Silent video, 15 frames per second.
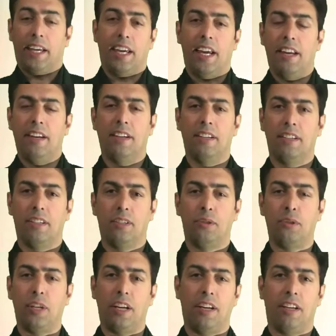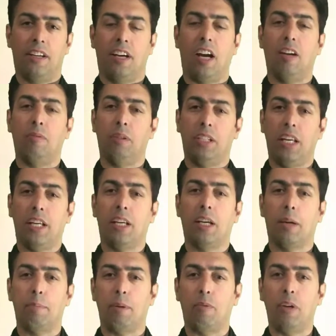again today I'm
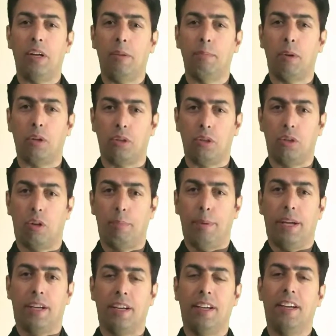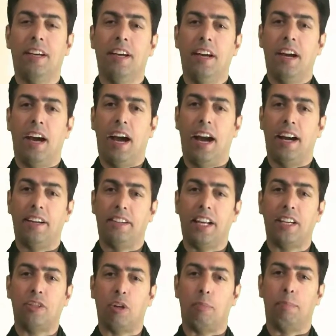taking up a very important topic, and
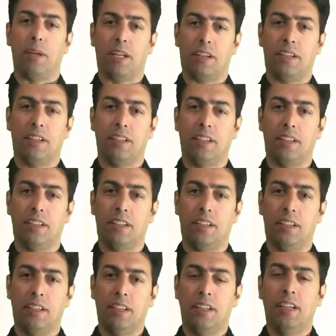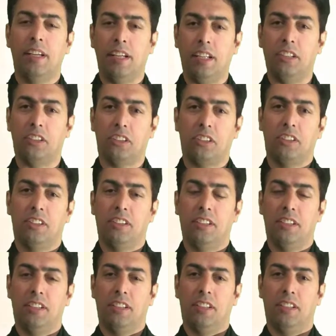that topic is
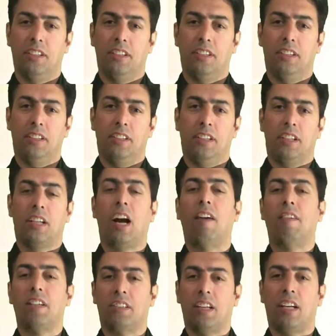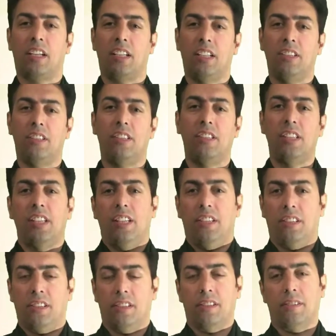Kawasaki's
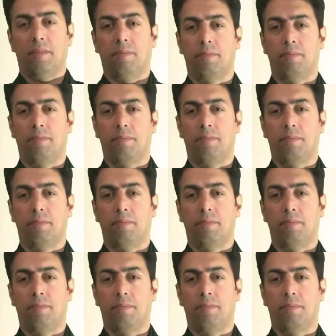disease.